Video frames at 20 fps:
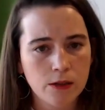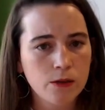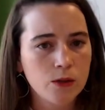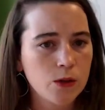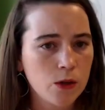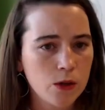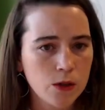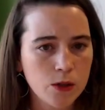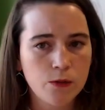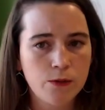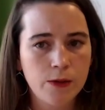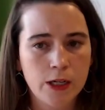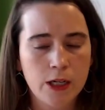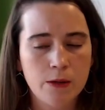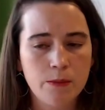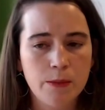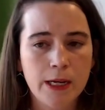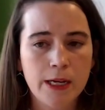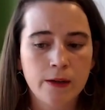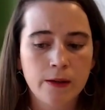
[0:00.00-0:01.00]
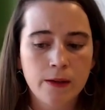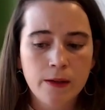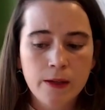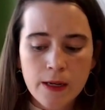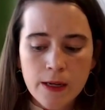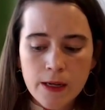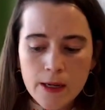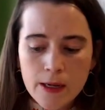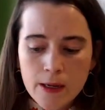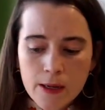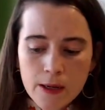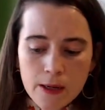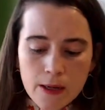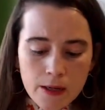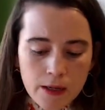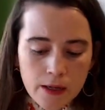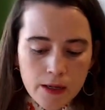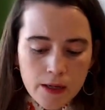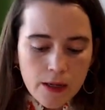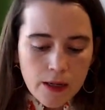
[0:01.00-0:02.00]
Those are also very male.
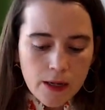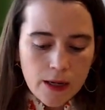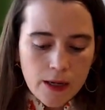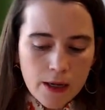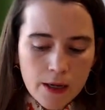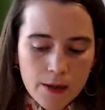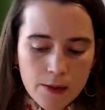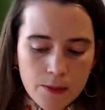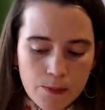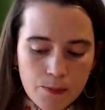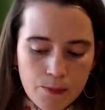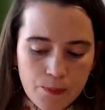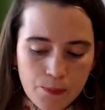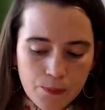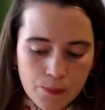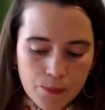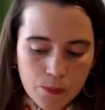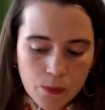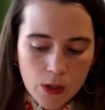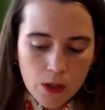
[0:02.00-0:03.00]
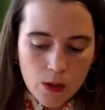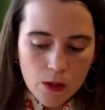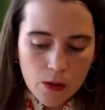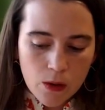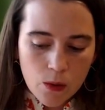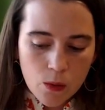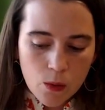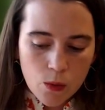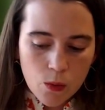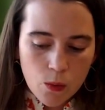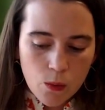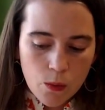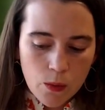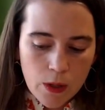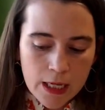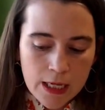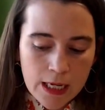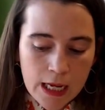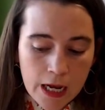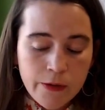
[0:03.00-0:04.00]
In
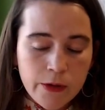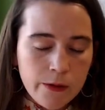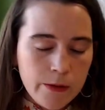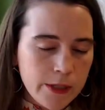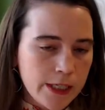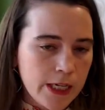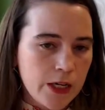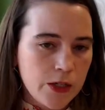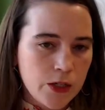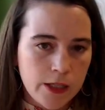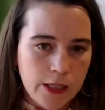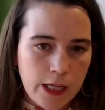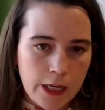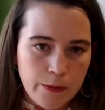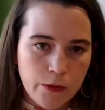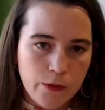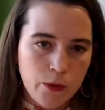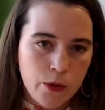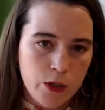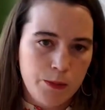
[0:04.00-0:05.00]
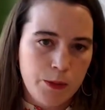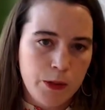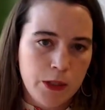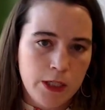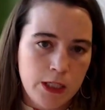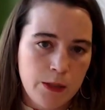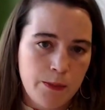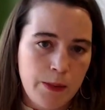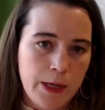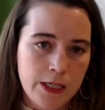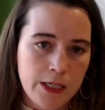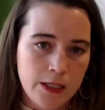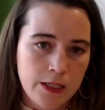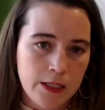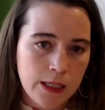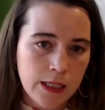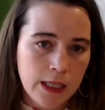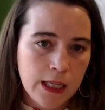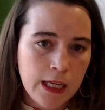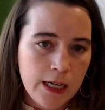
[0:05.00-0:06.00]
every recession, labor force participation
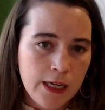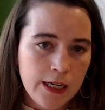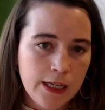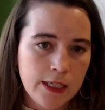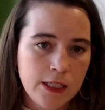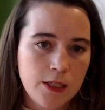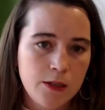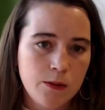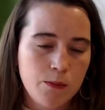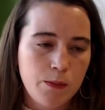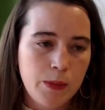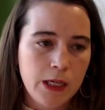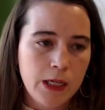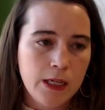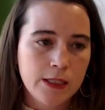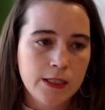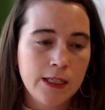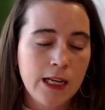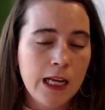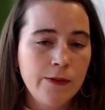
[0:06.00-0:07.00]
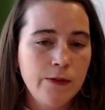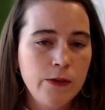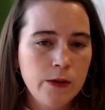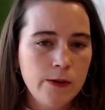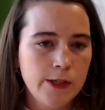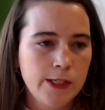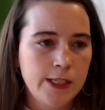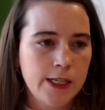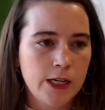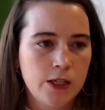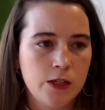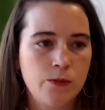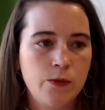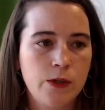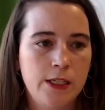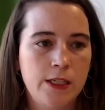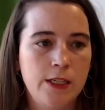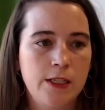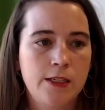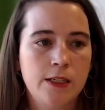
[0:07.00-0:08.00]
declines because in every recession we
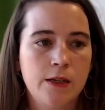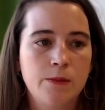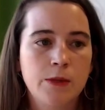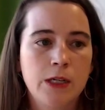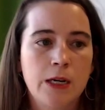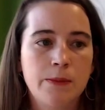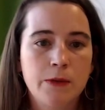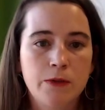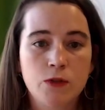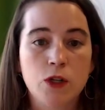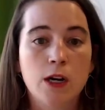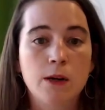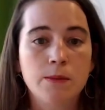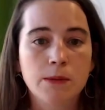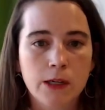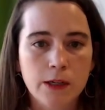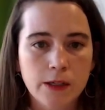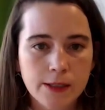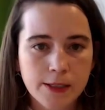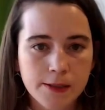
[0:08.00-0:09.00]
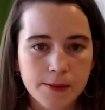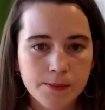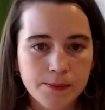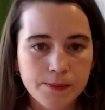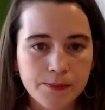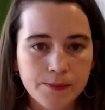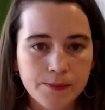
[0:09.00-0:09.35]
see some type of job loss.